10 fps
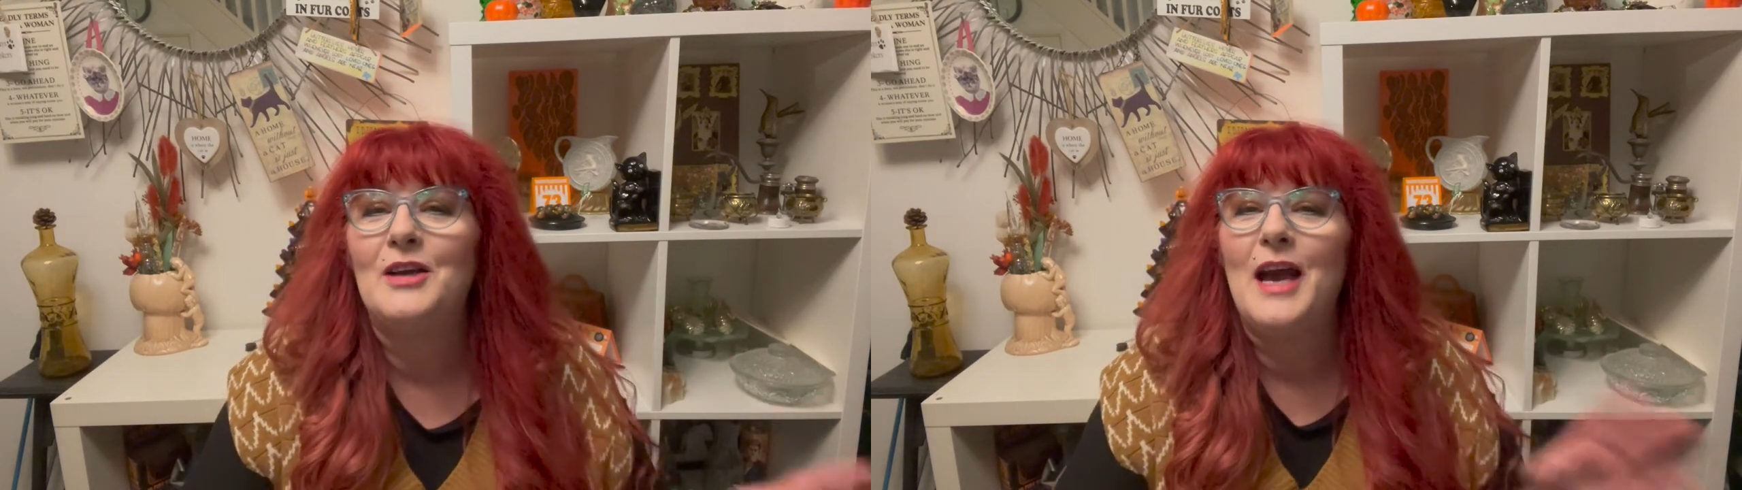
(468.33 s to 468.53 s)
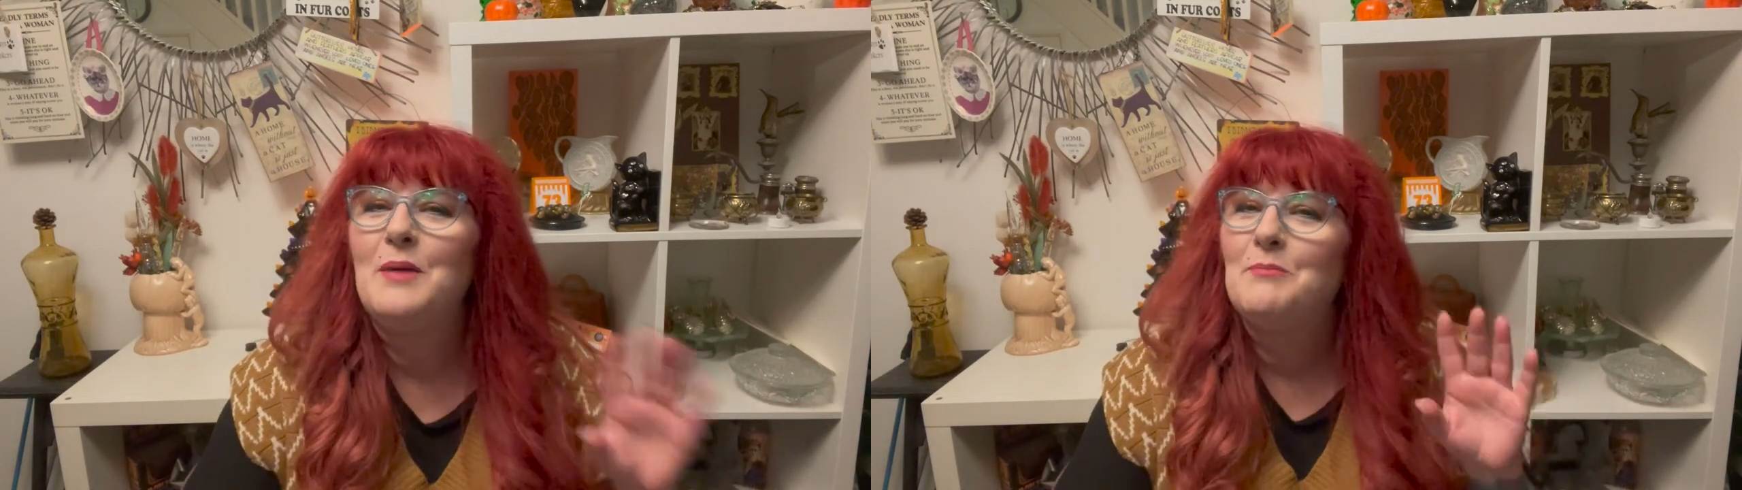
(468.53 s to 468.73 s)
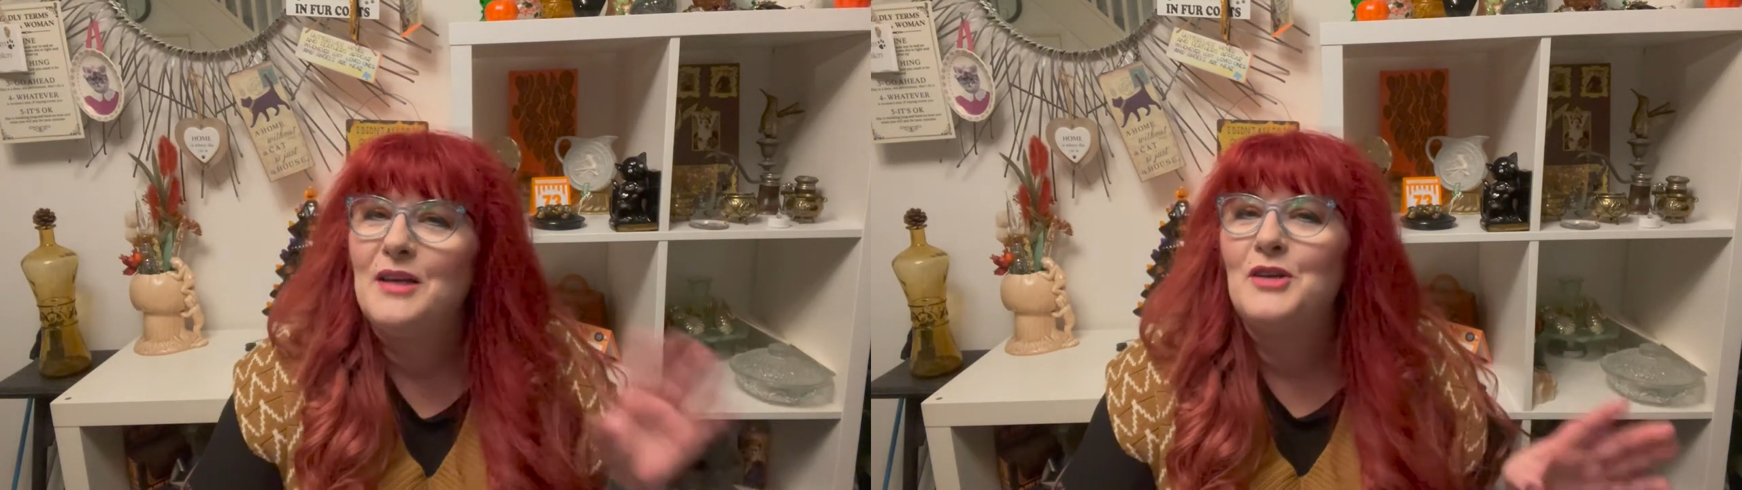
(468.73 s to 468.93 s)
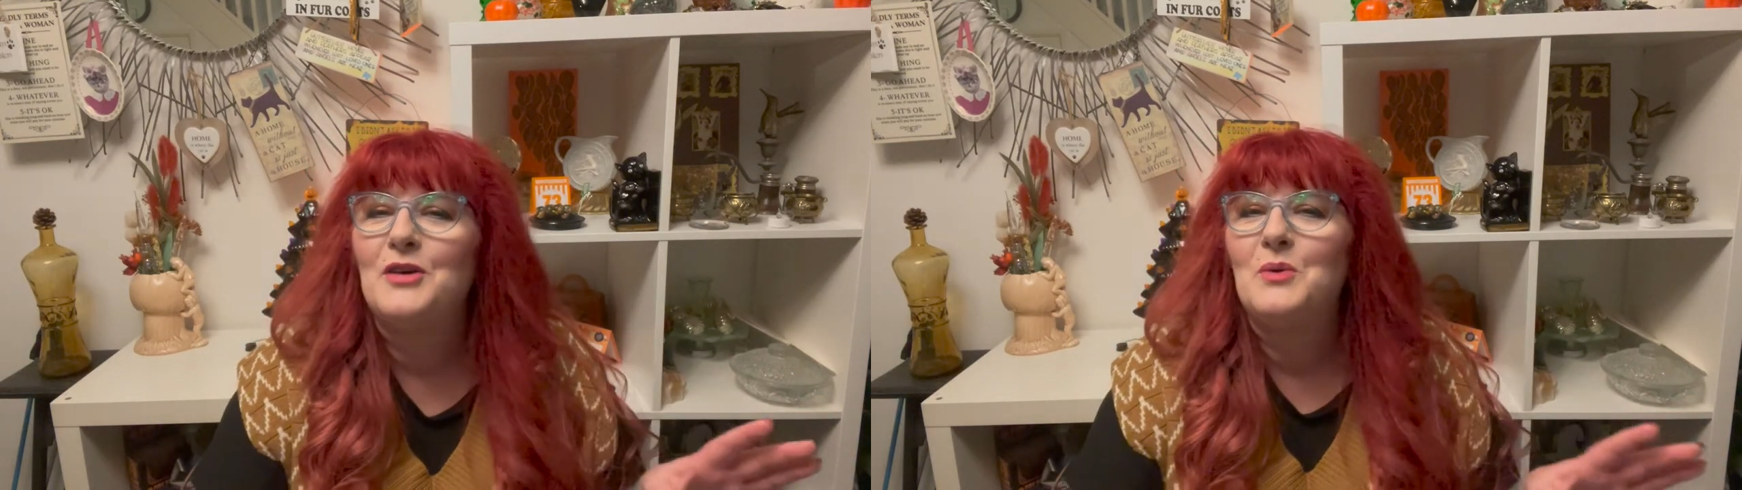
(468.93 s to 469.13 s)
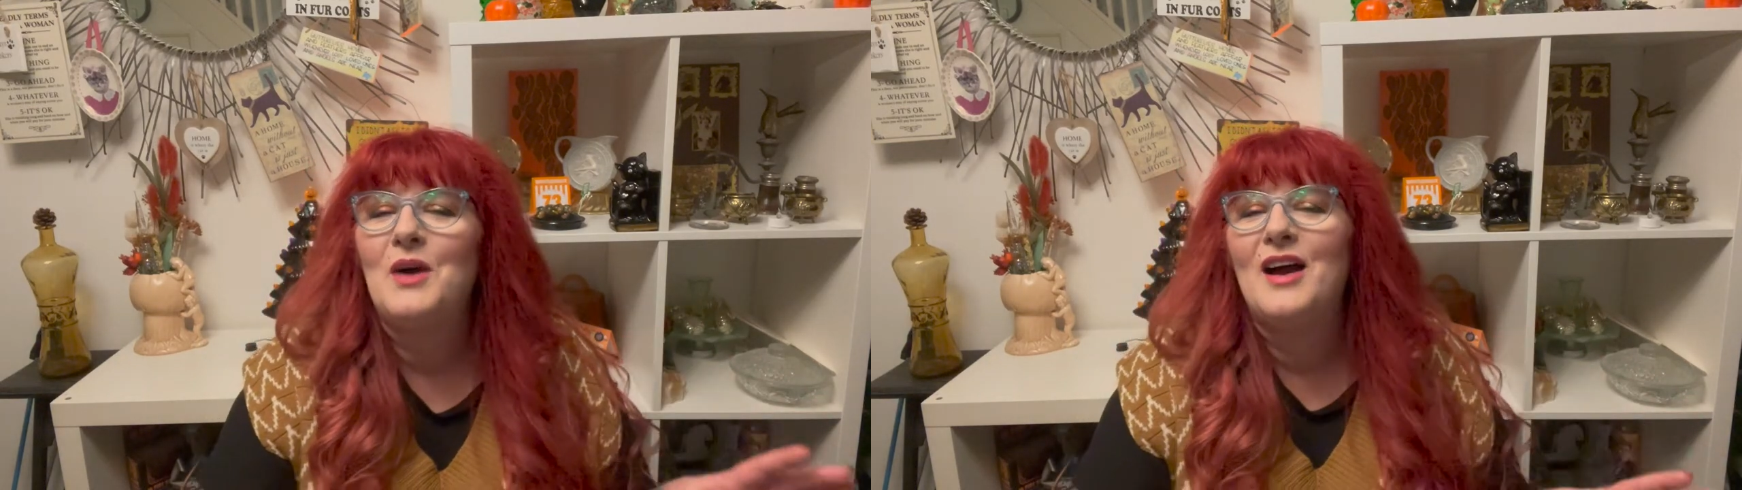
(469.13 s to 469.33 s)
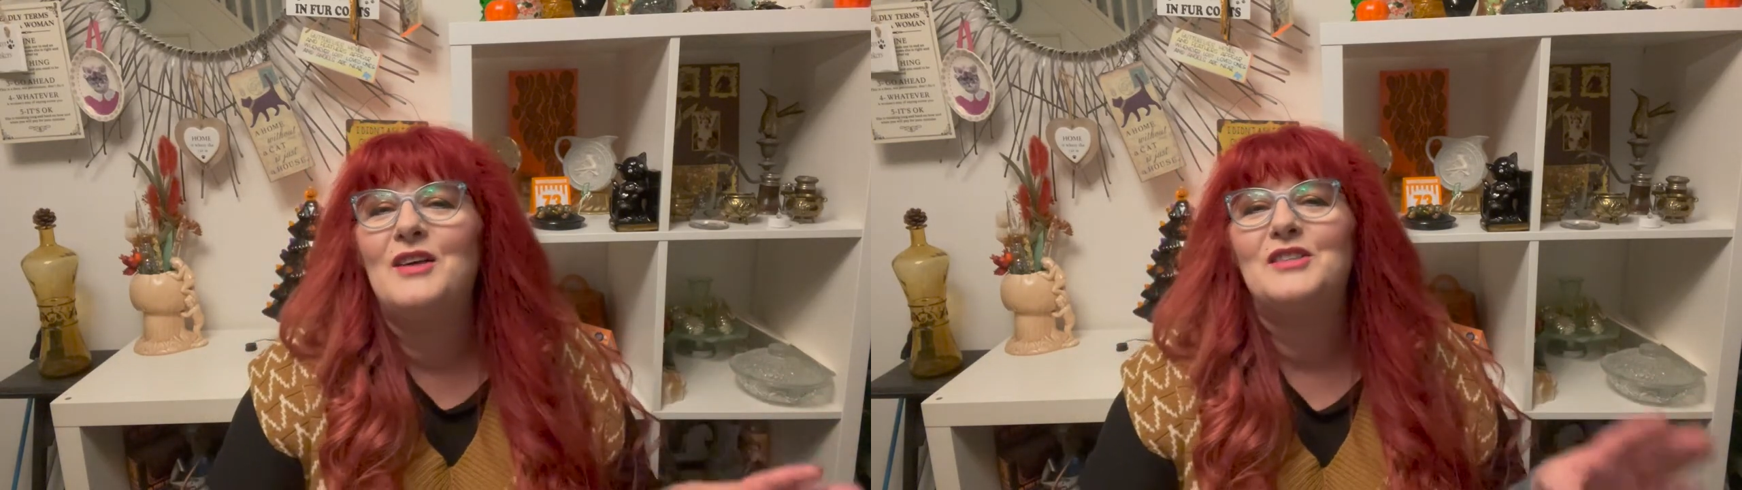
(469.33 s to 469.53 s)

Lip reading: I hadn't been there in a while,